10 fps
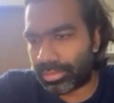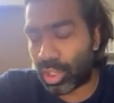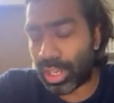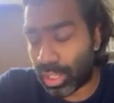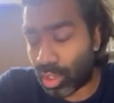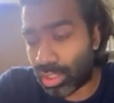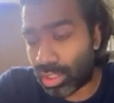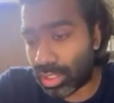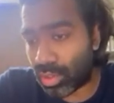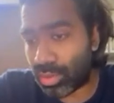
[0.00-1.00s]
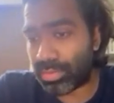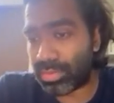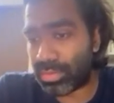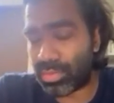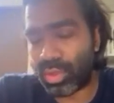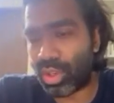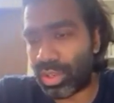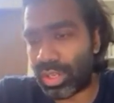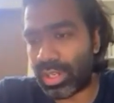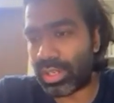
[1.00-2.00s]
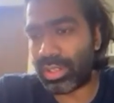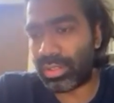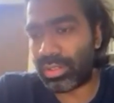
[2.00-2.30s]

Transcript: Sorry, in Kahn syndrome. No, not really.